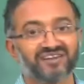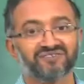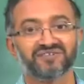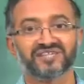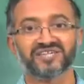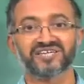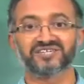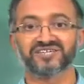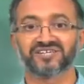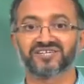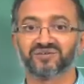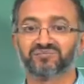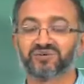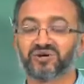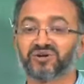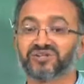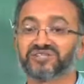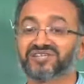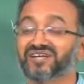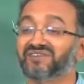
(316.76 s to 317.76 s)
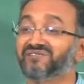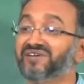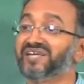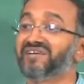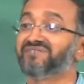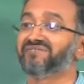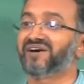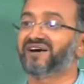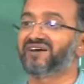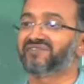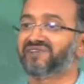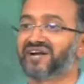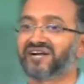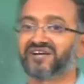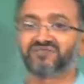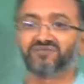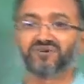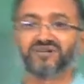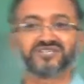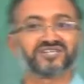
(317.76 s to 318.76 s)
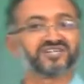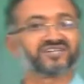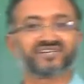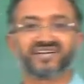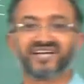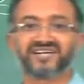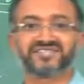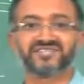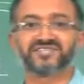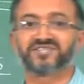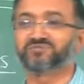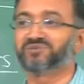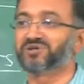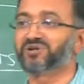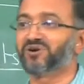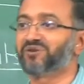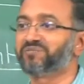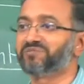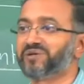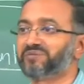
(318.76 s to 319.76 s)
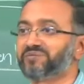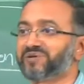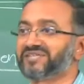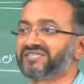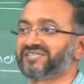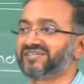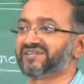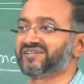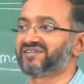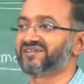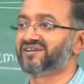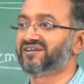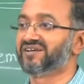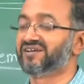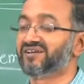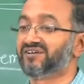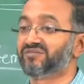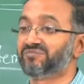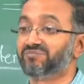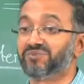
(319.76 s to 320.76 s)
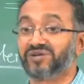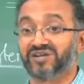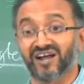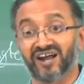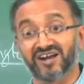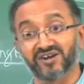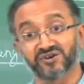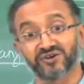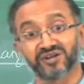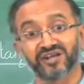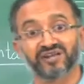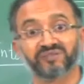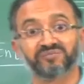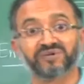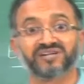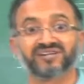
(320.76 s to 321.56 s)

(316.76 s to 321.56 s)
with each other because they are very far, van der Waals interactions may not be present, but hydrodynamic